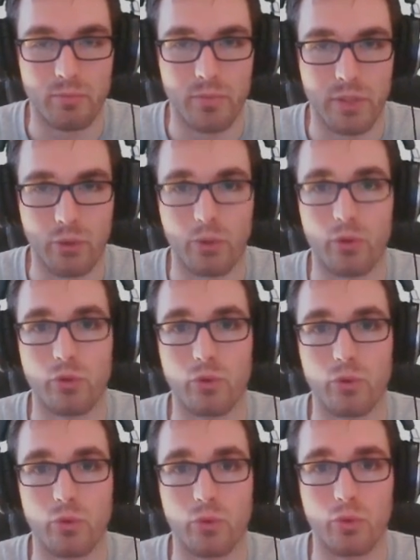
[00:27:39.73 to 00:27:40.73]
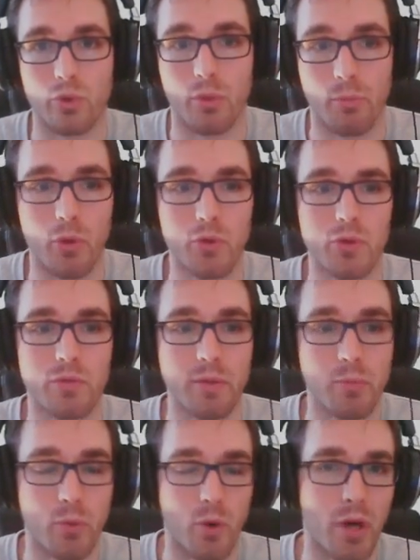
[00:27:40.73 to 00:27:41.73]
in order to compose V
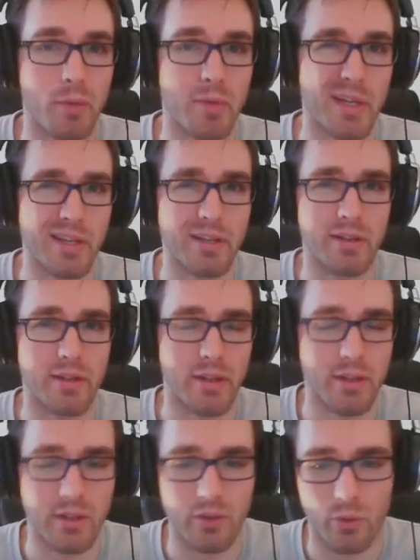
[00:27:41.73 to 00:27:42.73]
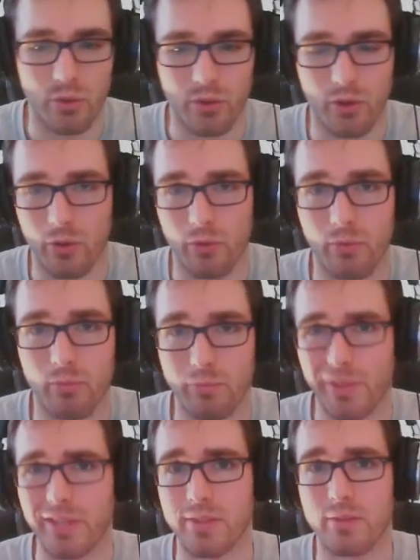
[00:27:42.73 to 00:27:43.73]
prime in an orthogonal
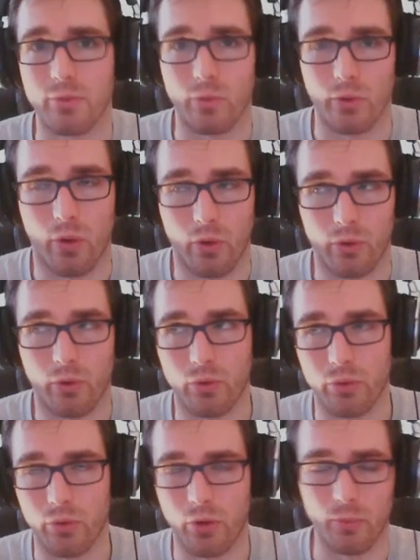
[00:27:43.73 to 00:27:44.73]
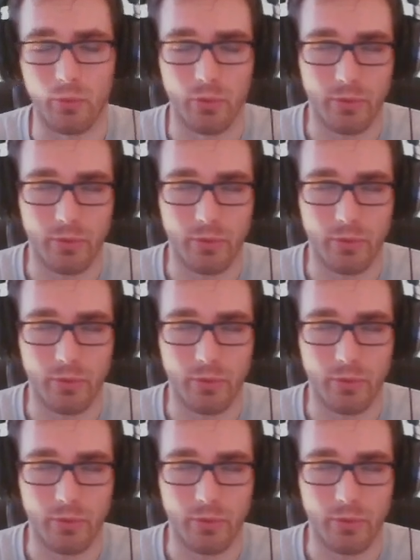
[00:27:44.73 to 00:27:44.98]
base, or orthonormal